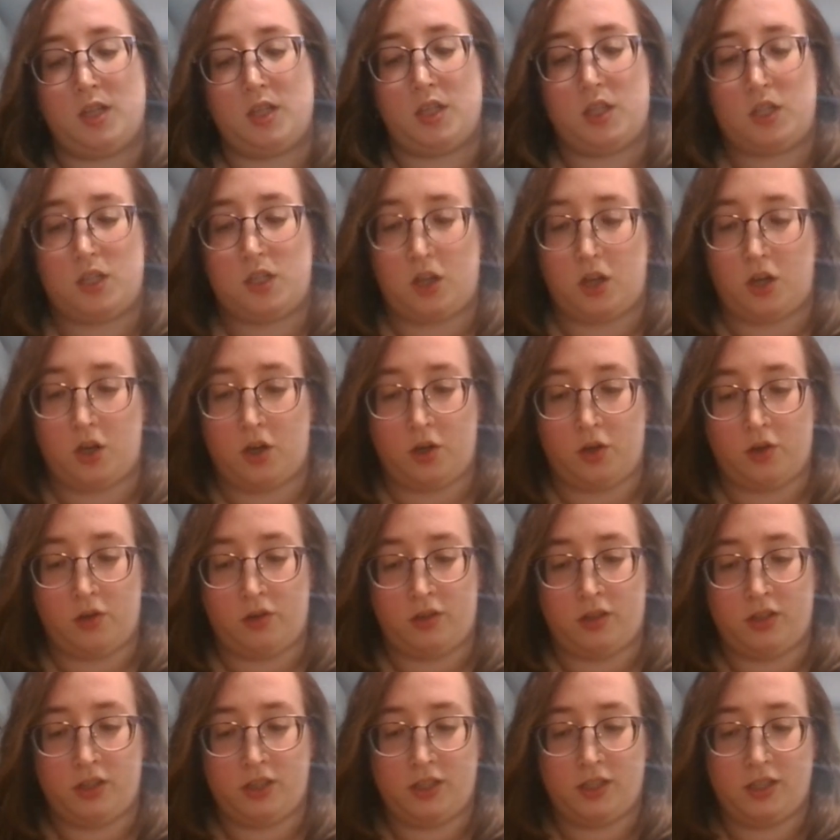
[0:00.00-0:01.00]

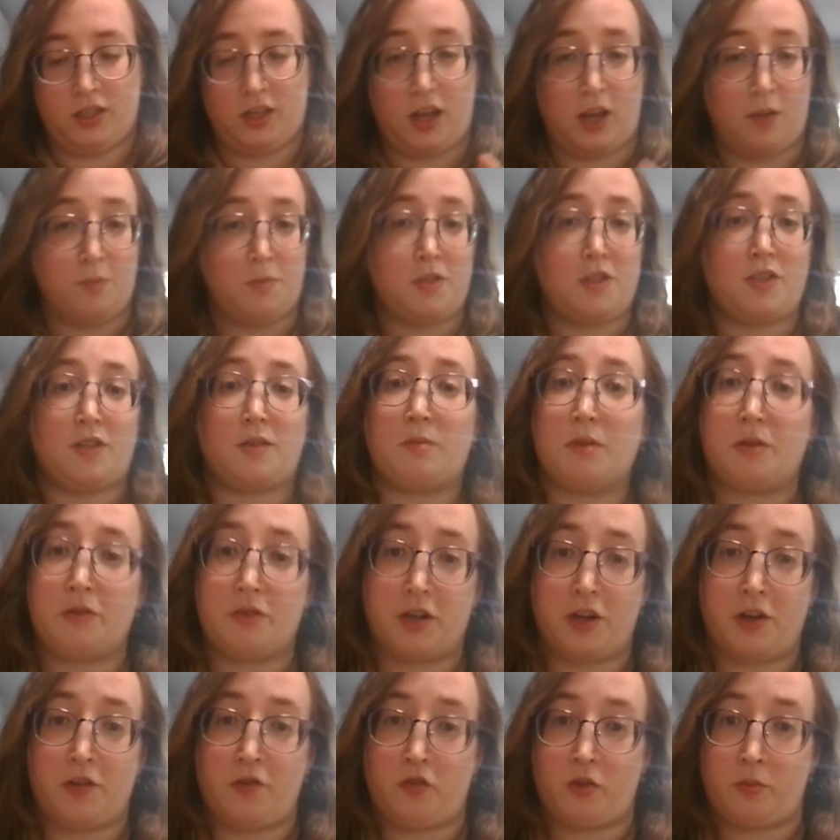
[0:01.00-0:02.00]
So I'm just going to be
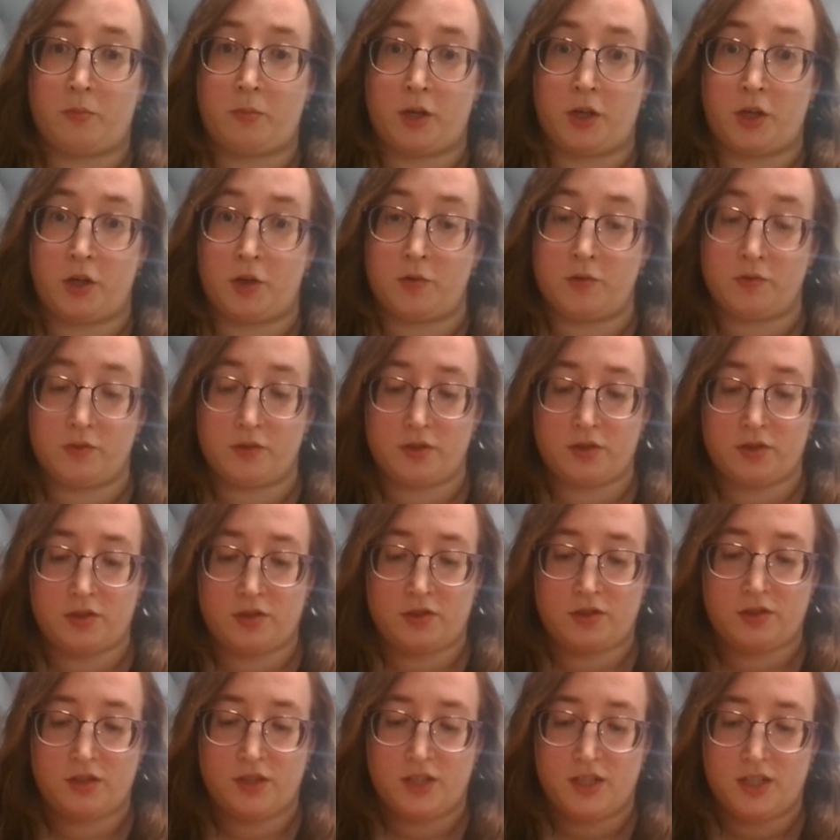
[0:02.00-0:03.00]
reading from my
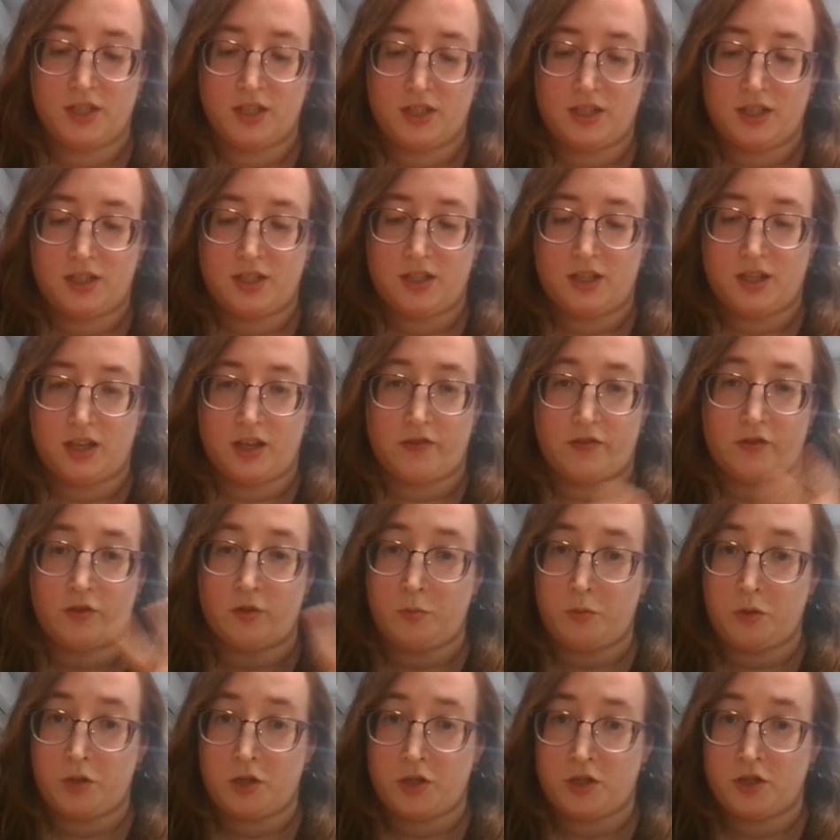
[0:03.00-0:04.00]
notes. I have
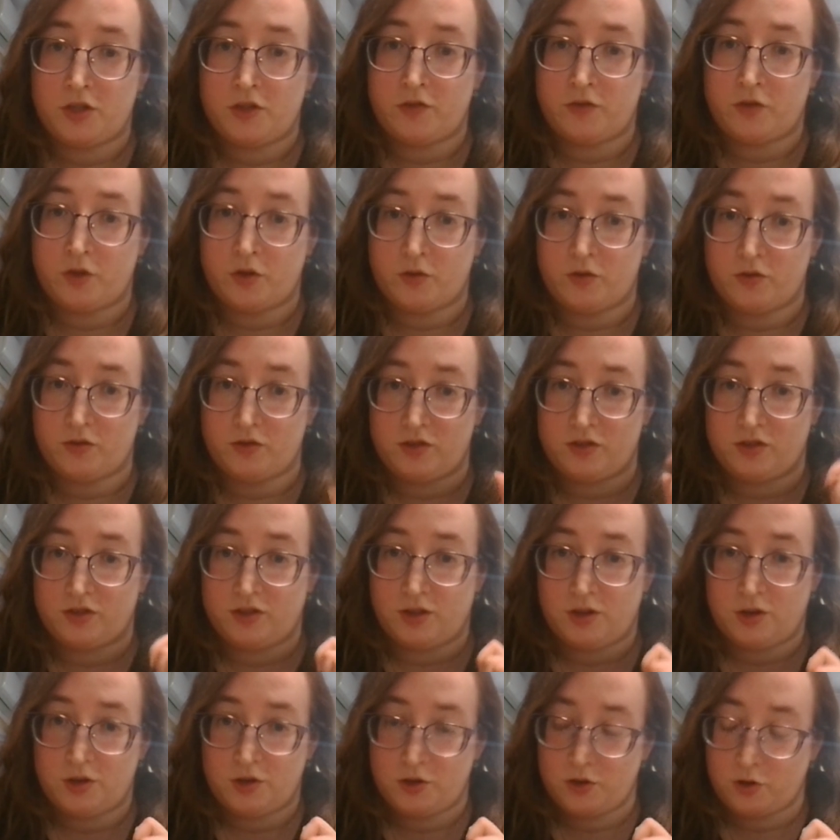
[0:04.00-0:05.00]
2 pages of
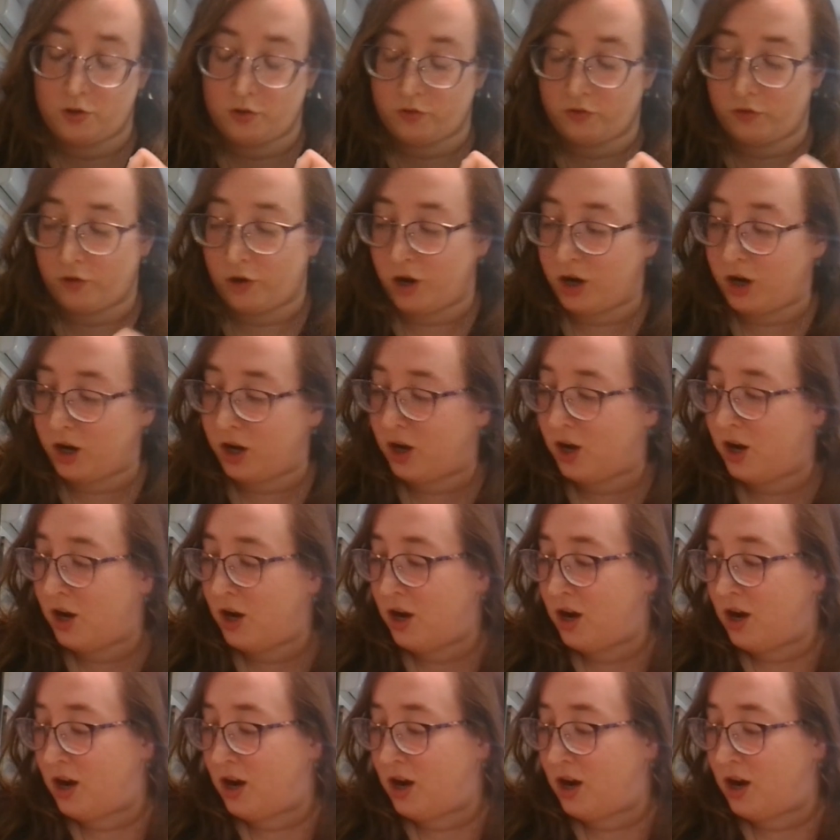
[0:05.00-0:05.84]
notes so far.